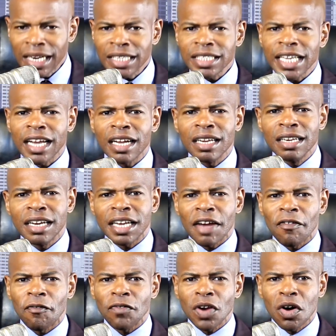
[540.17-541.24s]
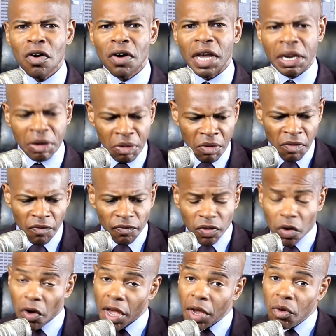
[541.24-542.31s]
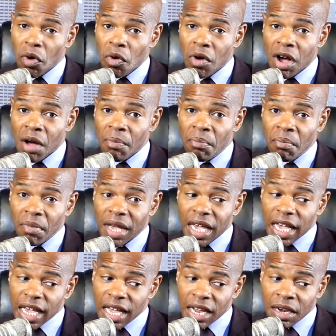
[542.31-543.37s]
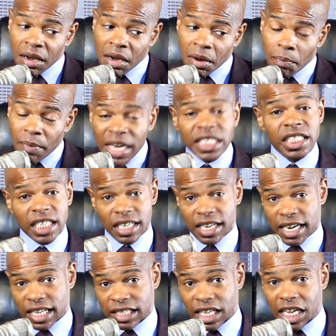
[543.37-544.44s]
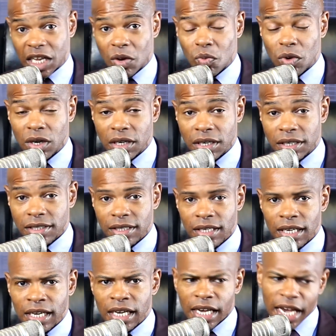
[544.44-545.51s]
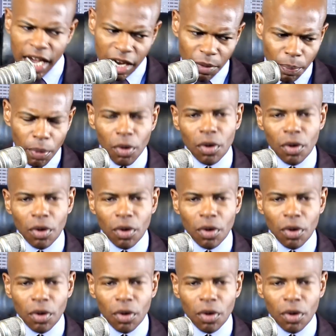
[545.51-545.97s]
Let's take a look at Floyd. Floyd grew up in Michigan, I think it was. He had a